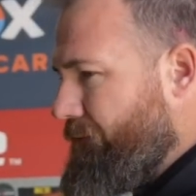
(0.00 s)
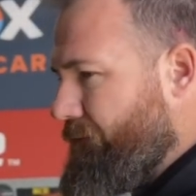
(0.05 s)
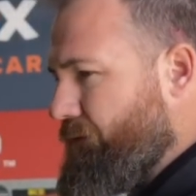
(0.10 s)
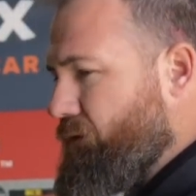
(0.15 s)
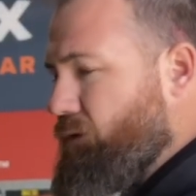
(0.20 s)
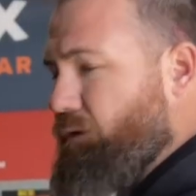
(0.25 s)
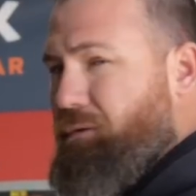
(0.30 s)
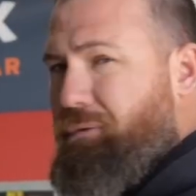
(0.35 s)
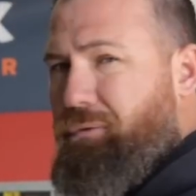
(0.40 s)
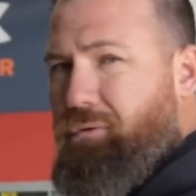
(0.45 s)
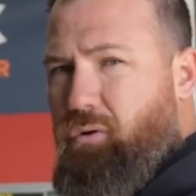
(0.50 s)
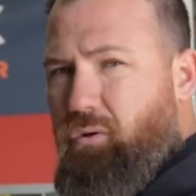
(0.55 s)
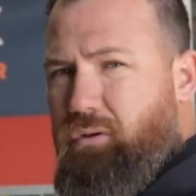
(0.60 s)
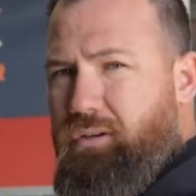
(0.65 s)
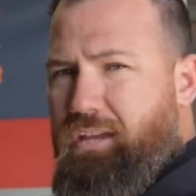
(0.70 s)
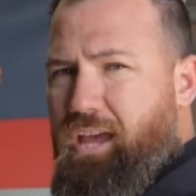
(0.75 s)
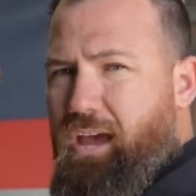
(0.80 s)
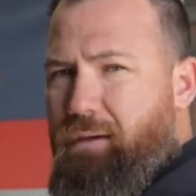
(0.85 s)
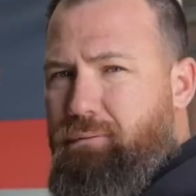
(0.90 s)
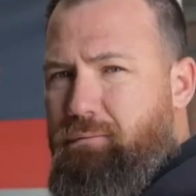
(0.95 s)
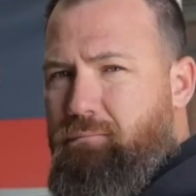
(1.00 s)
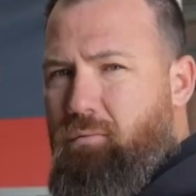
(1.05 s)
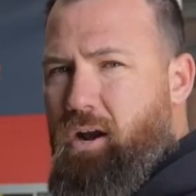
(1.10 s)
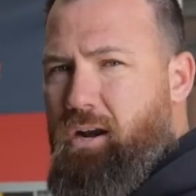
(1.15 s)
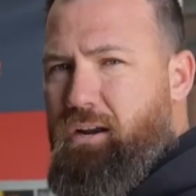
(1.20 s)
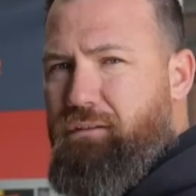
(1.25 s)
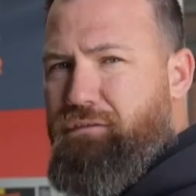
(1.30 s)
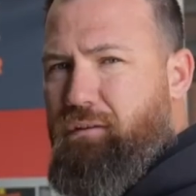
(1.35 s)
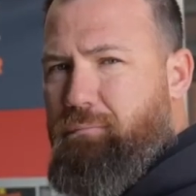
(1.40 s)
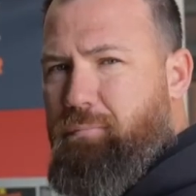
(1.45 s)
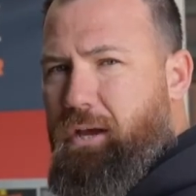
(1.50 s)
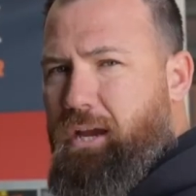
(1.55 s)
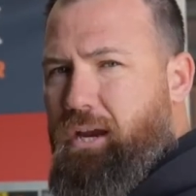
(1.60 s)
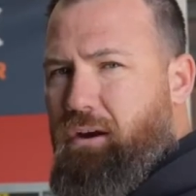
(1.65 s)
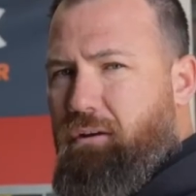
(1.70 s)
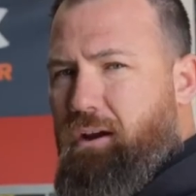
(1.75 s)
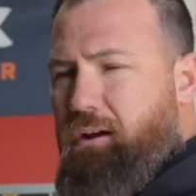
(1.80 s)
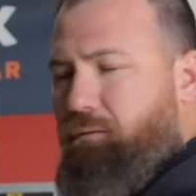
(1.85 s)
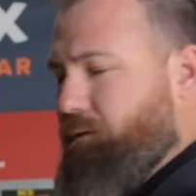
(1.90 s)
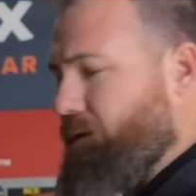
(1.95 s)
good to keep in mind if you're playing
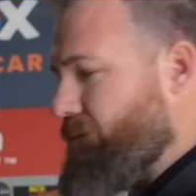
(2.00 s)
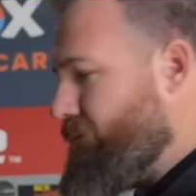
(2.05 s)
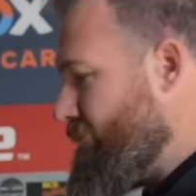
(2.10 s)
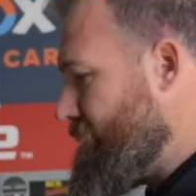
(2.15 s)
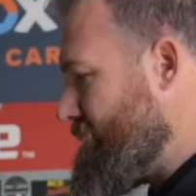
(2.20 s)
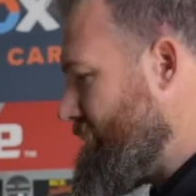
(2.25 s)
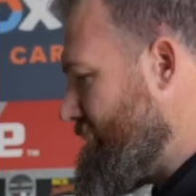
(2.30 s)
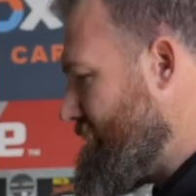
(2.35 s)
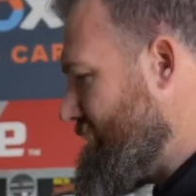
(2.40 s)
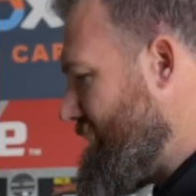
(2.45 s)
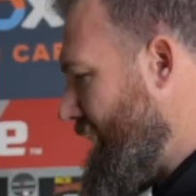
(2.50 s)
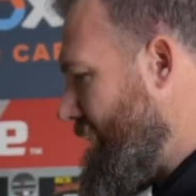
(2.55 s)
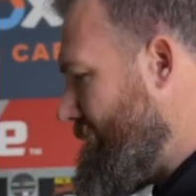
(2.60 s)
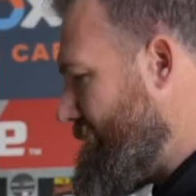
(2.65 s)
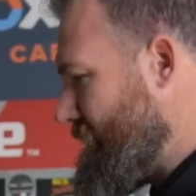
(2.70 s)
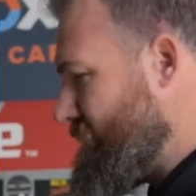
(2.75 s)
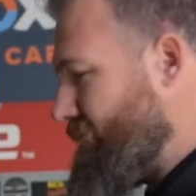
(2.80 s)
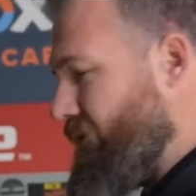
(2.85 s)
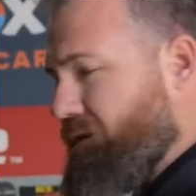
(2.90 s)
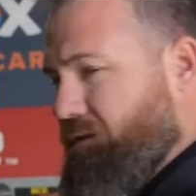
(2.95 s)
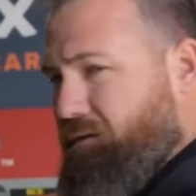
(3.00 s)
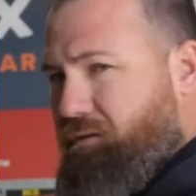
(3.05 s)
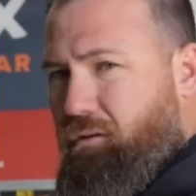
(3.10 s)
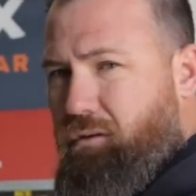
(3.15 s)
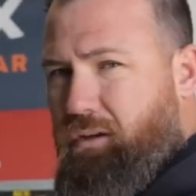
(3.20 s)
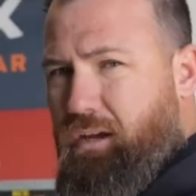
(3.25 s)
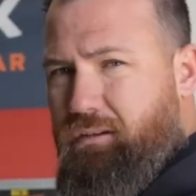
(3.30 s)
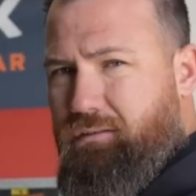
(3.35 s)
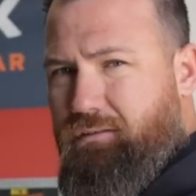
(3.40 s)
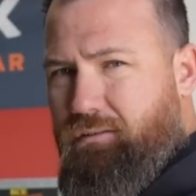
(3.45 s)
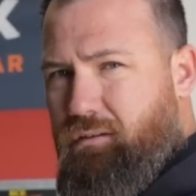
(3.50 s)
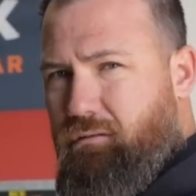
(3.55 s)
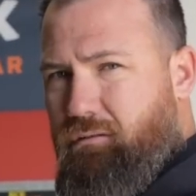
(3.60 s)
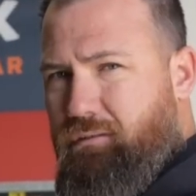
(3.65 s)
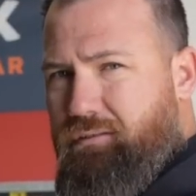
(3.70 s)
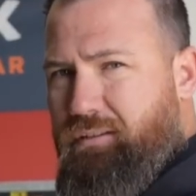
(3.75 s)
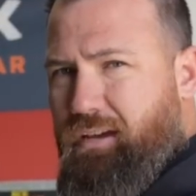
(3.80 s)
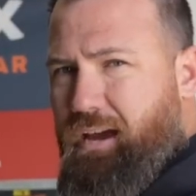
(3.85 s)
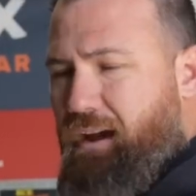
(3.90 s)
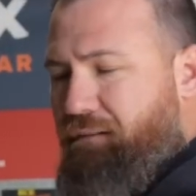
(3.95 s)
around with a boosted setup that's on a stock ECU
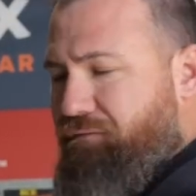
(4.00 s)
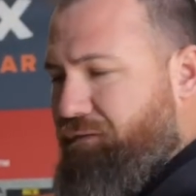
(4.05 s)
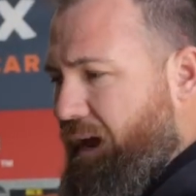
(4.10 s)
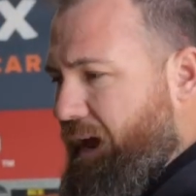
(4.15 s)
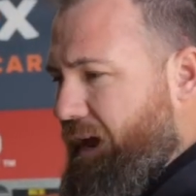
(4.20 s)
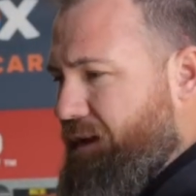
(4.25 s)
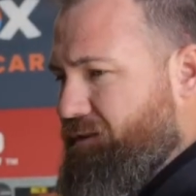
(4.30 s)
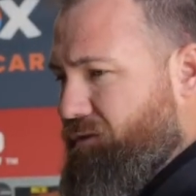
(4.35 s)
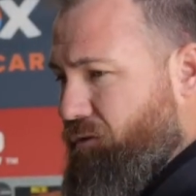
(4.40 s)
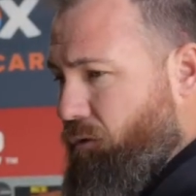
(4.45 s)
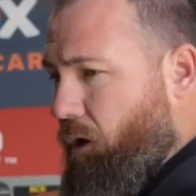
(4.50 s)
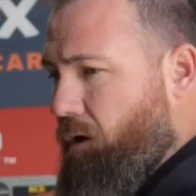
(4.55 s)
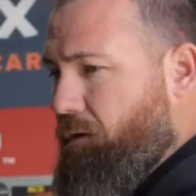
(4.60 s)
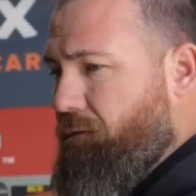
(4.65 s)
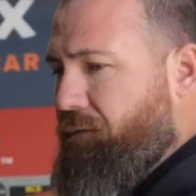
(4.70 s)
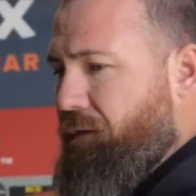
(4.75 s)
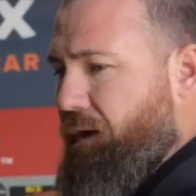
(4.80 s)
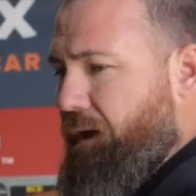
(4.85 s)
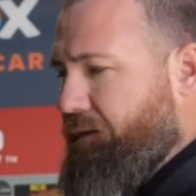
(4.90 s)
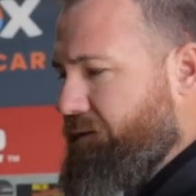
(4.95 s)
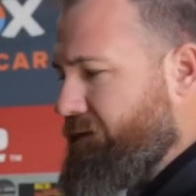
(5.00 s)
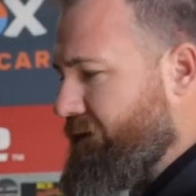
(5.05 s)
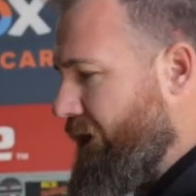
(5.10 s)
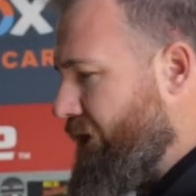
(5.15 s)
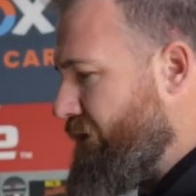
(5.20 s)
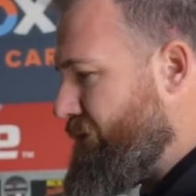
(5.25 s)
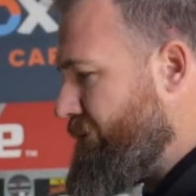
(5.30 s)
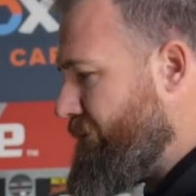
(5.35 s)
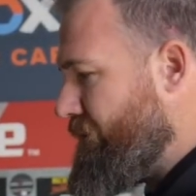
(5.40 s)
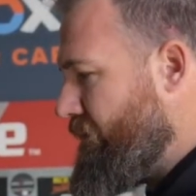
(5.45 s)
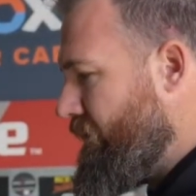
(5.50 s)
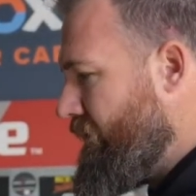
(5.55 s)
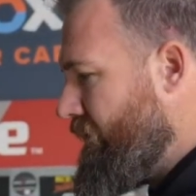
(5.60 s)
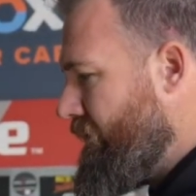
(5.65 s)
is to have that as your own fail-safe.